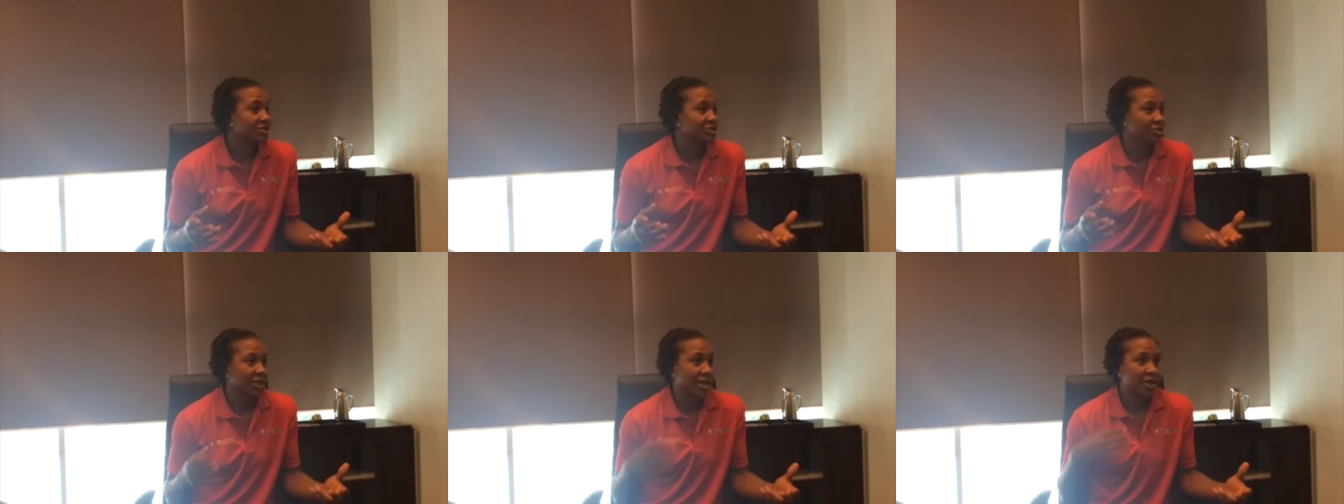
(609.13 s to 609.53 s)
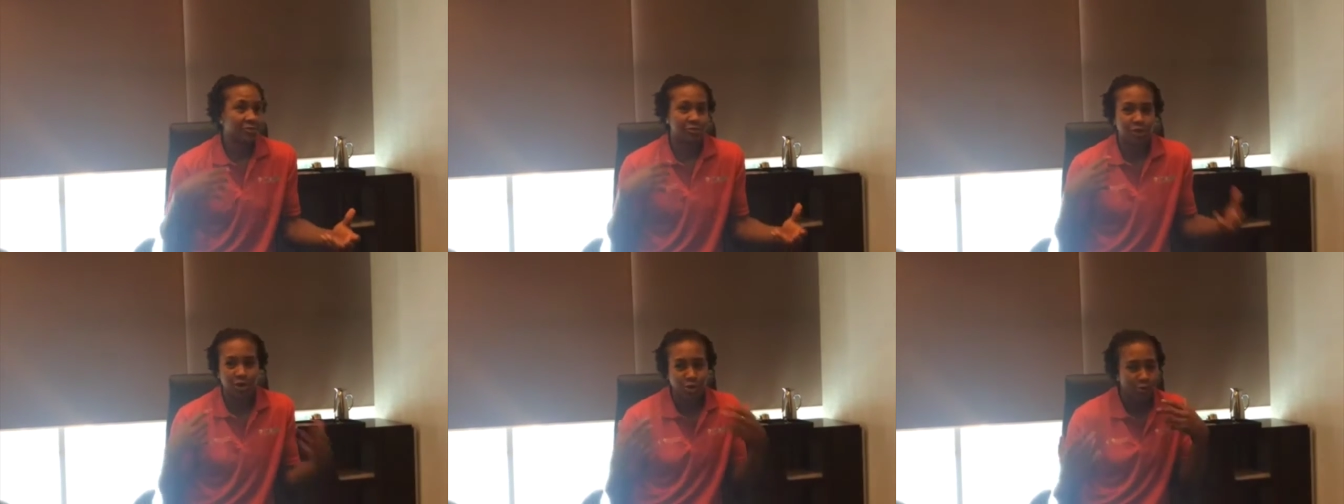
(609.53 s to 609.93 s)
So like I
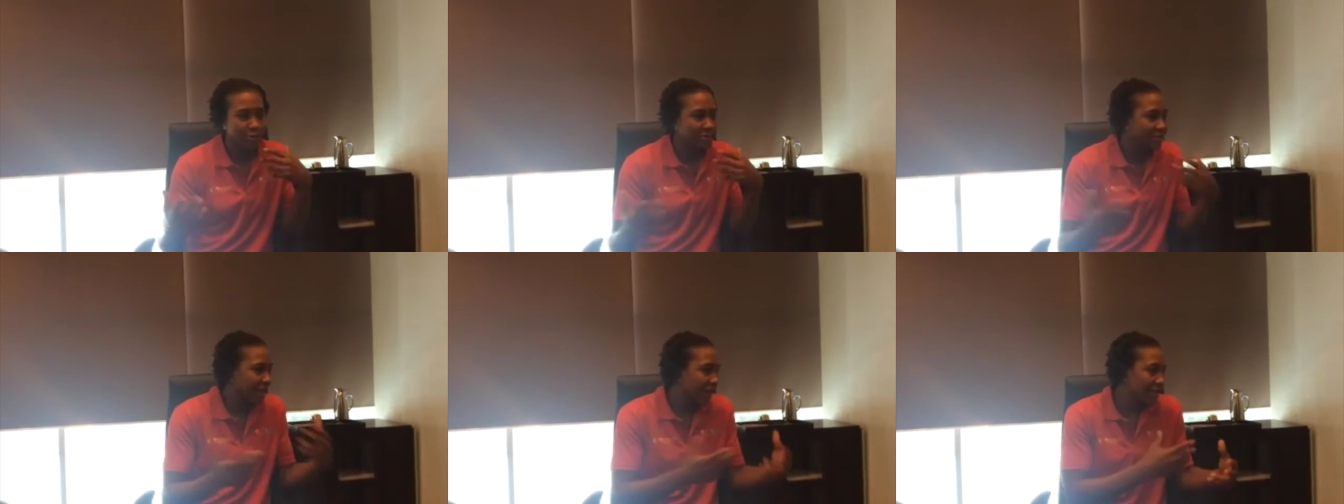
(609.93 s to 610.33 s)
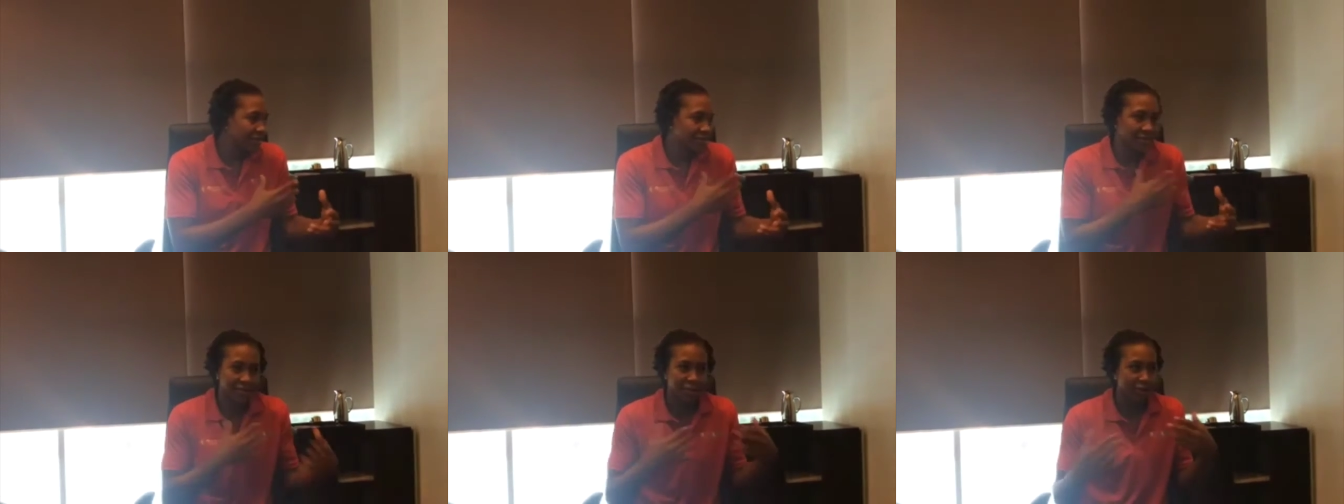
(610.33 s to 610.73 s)
was always
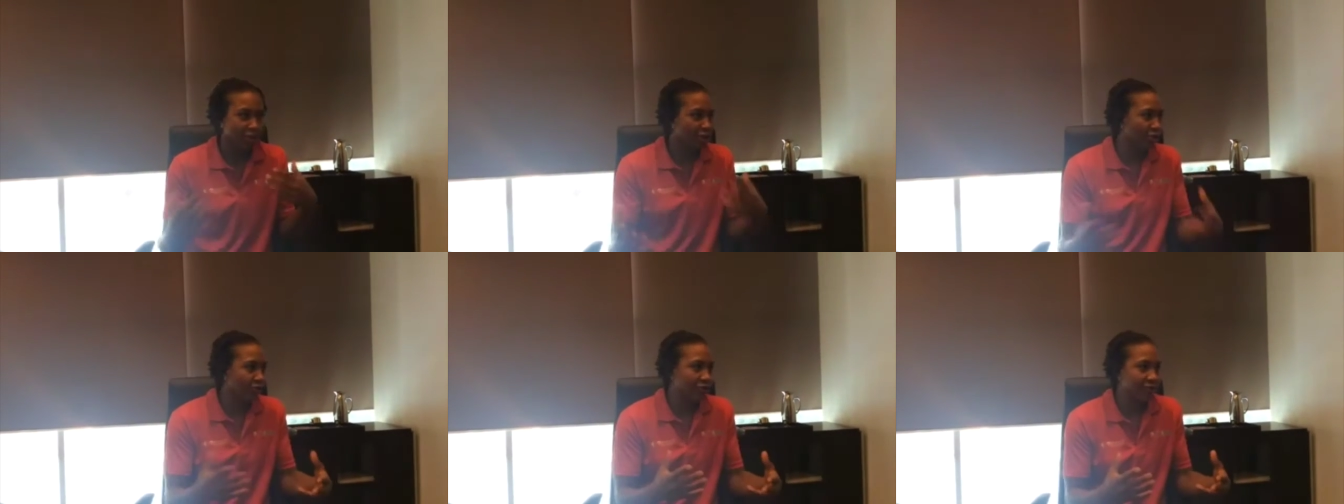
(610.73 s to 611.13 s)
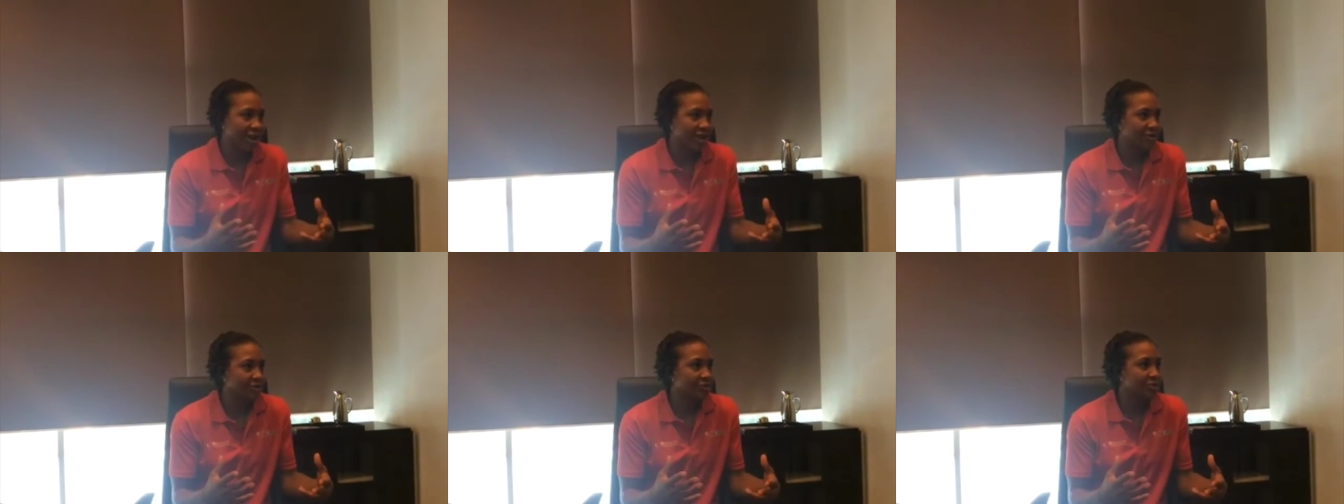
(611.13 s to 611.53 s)
constantly looking
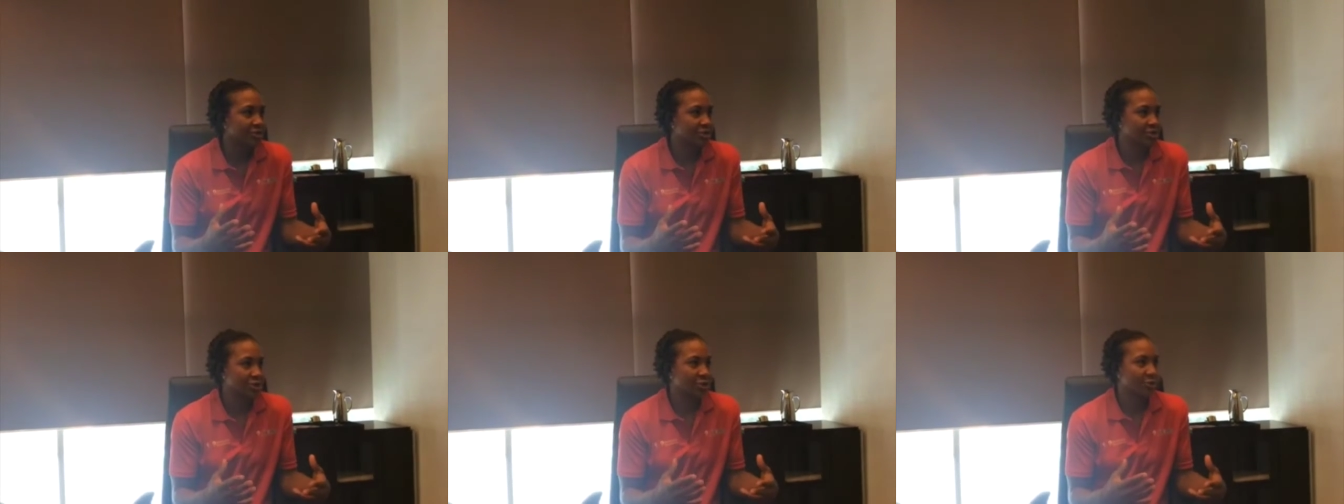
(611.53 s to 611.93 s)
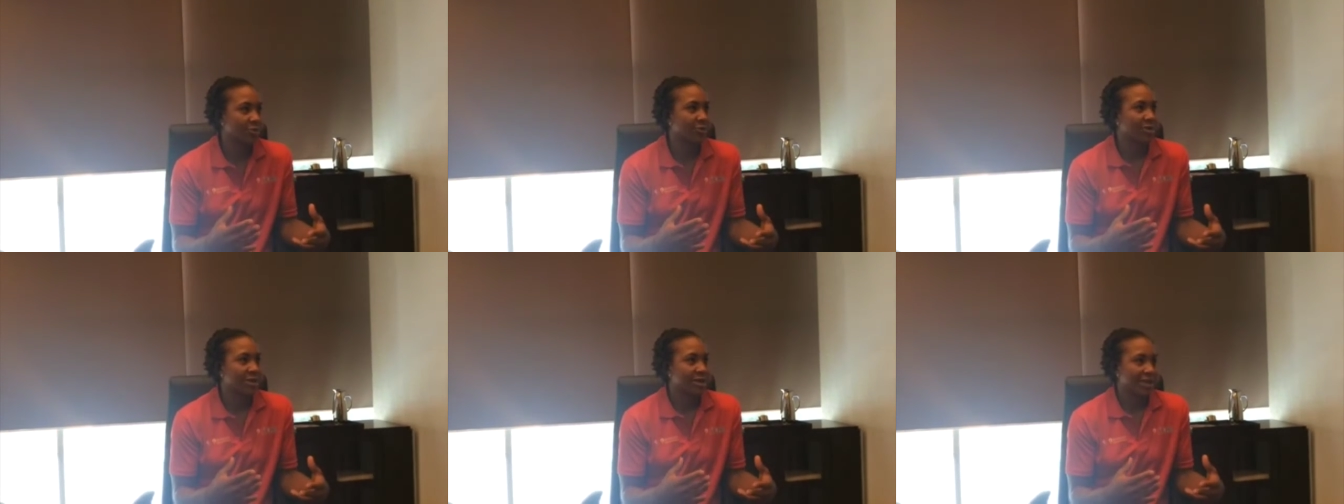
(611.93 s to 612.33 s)
around
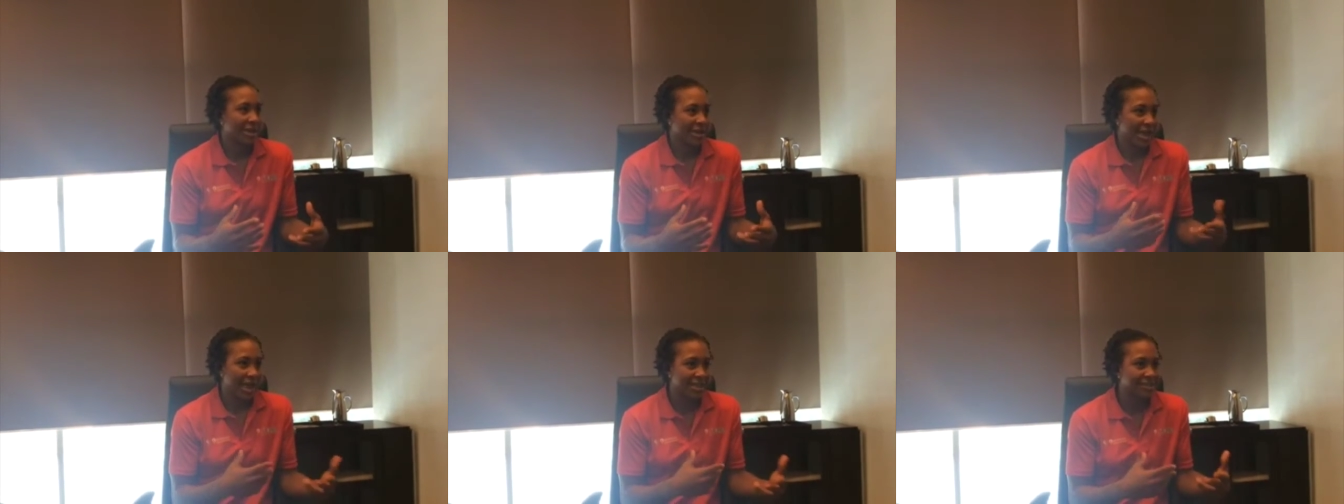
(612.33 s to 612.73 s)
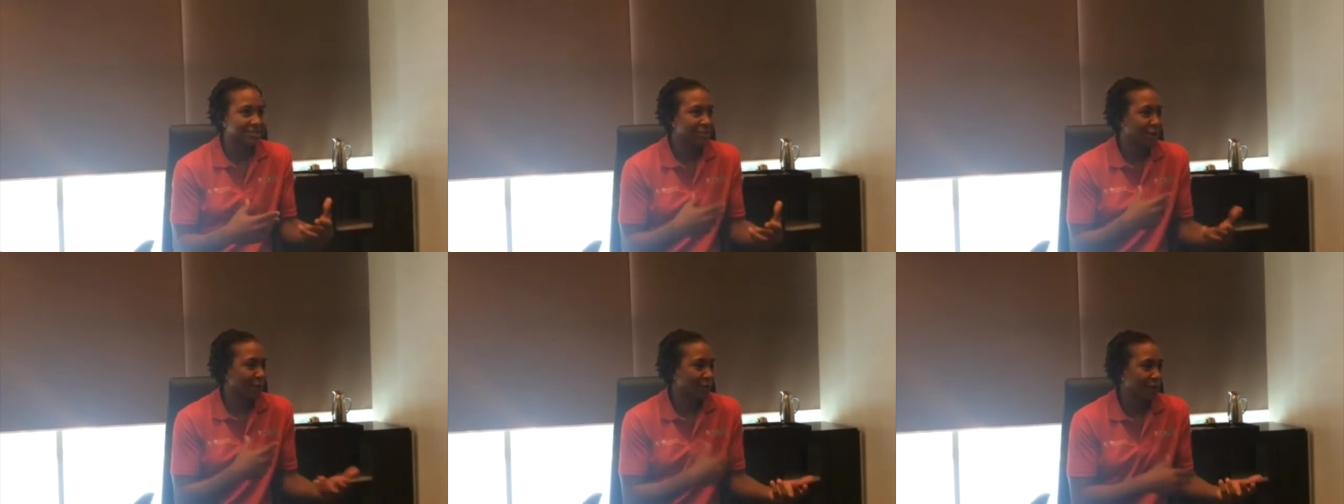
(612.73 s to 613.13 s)
so in
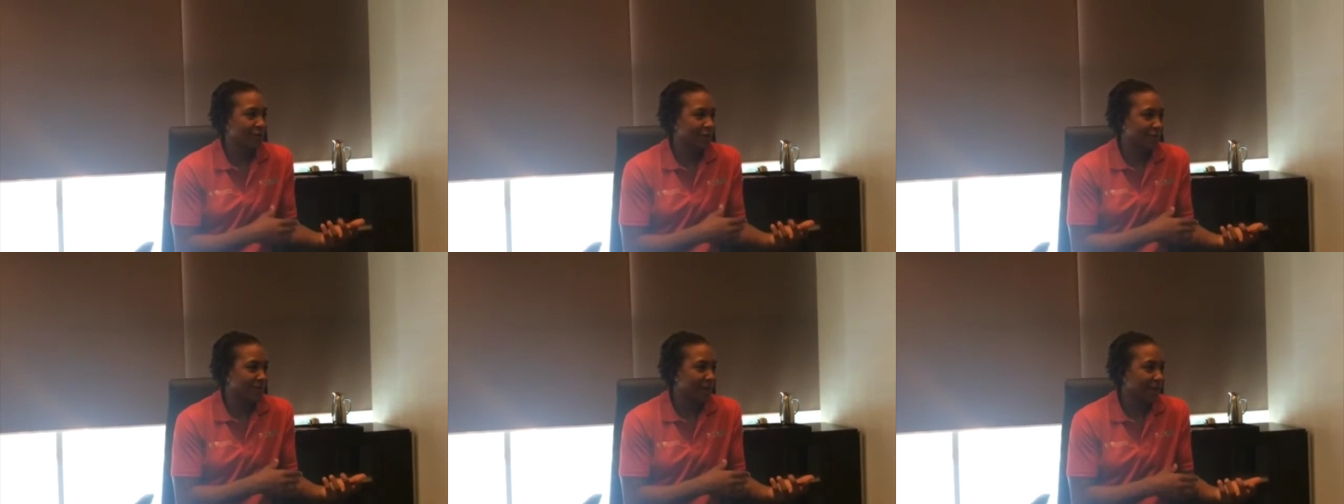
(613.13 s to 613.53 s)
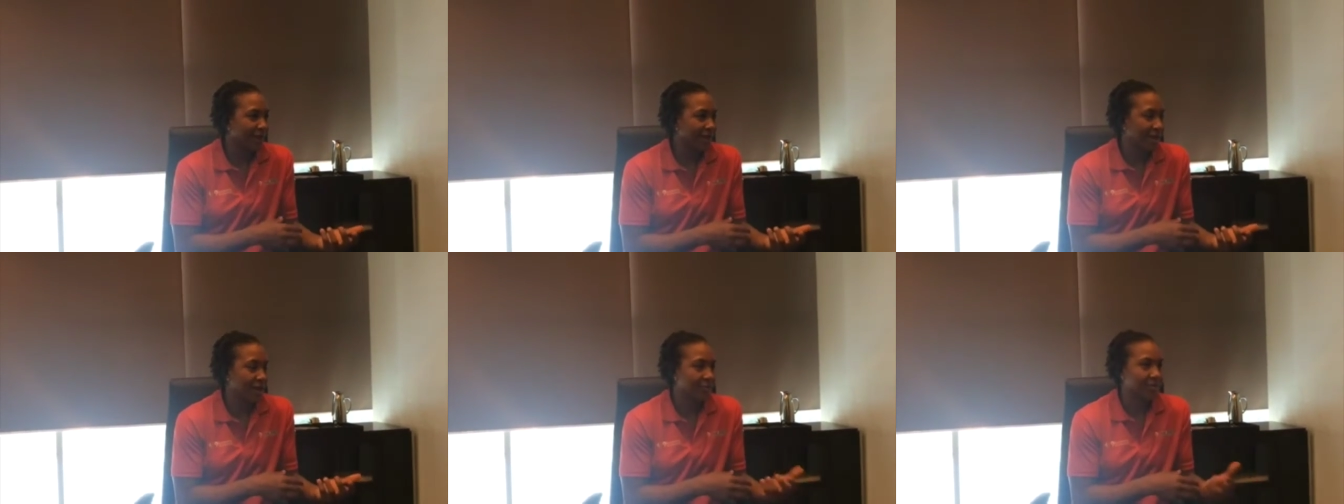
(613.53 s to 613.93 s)
hindsight, when I look
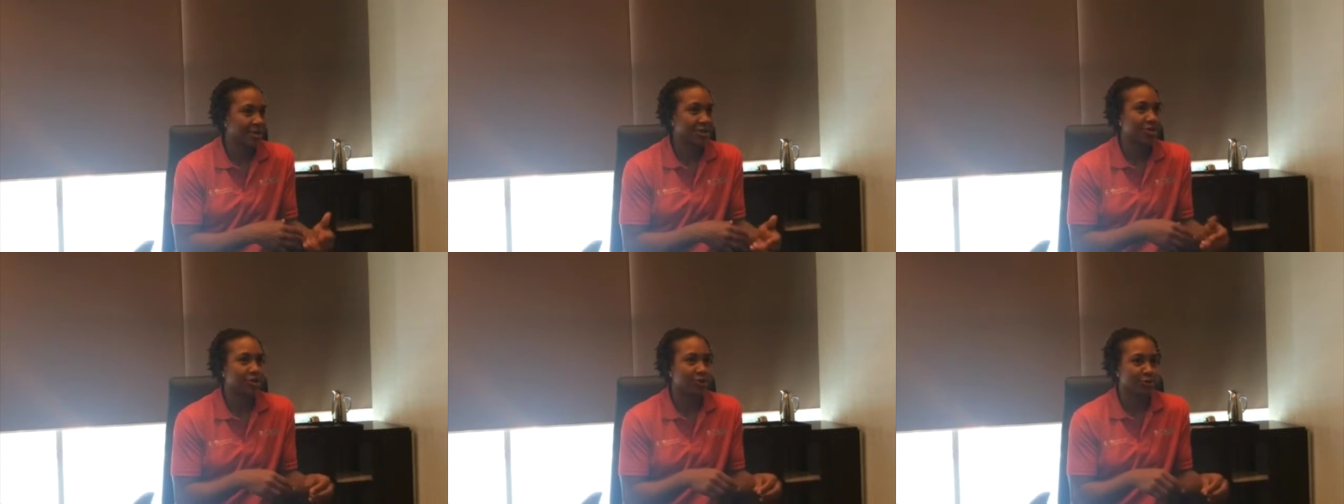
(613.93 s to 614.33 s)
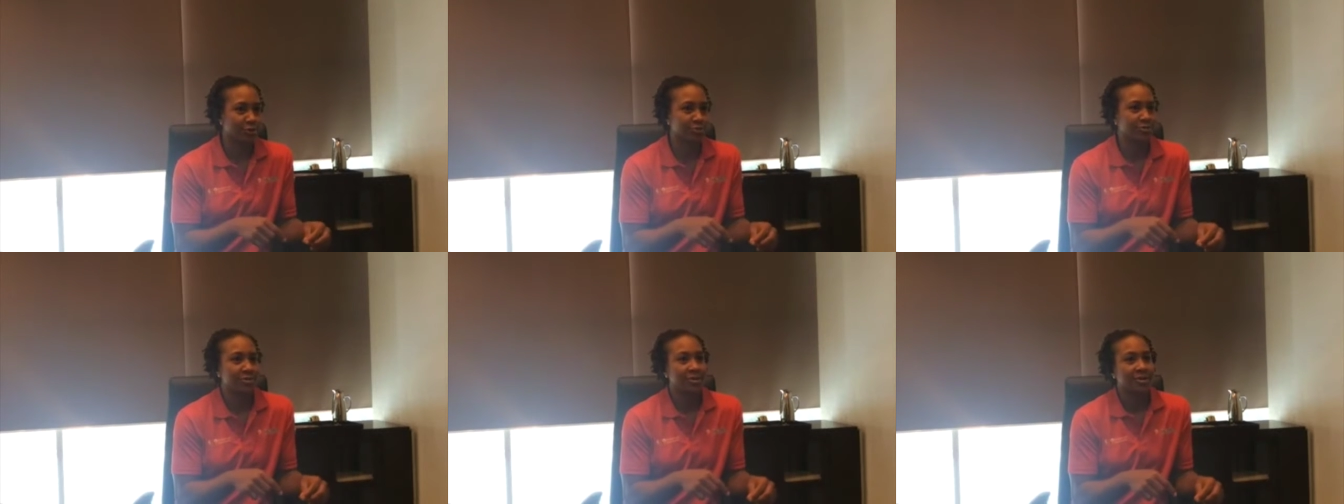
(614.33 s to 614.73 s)
back now, I'm like, you know,